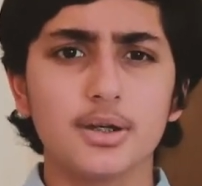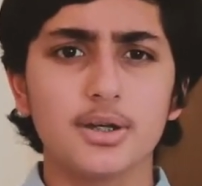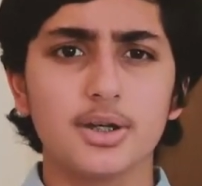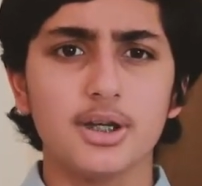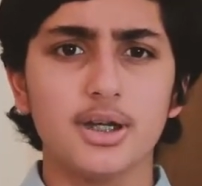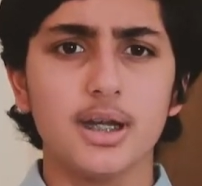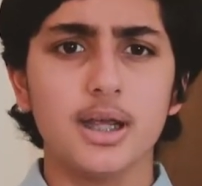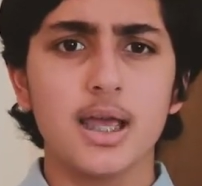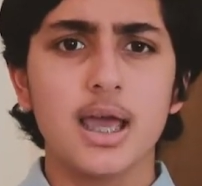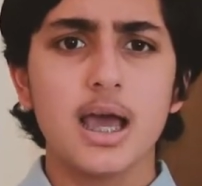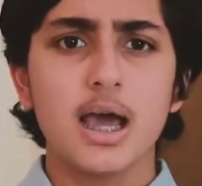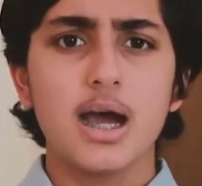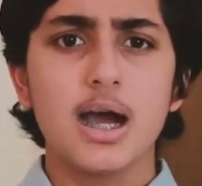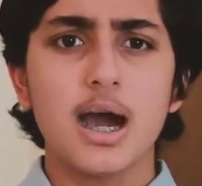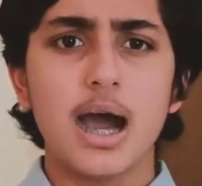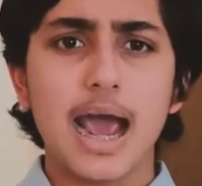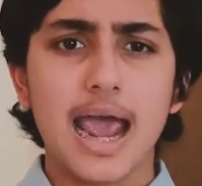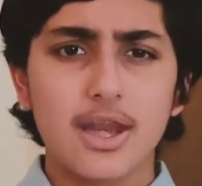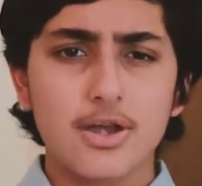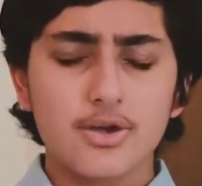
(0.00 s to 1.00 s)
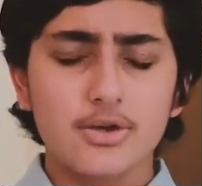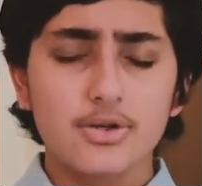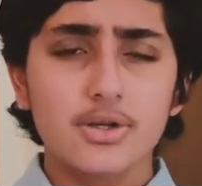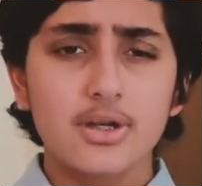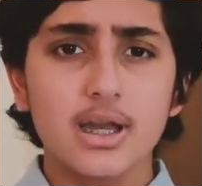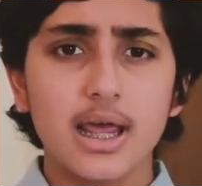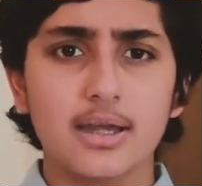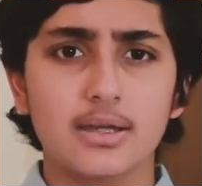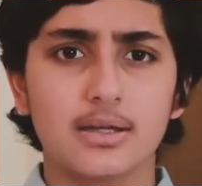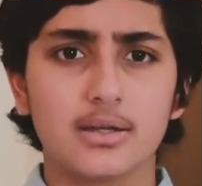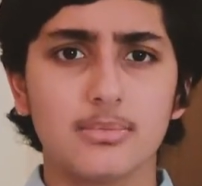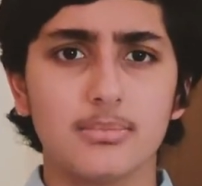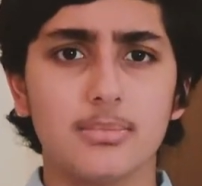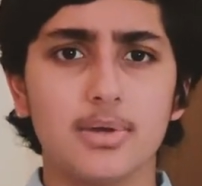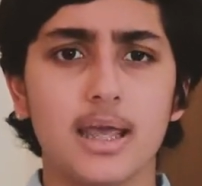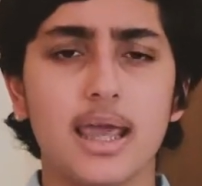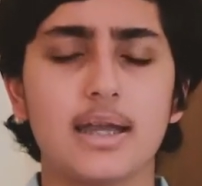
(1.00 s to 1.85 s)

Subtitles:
theory, a hydrogen atom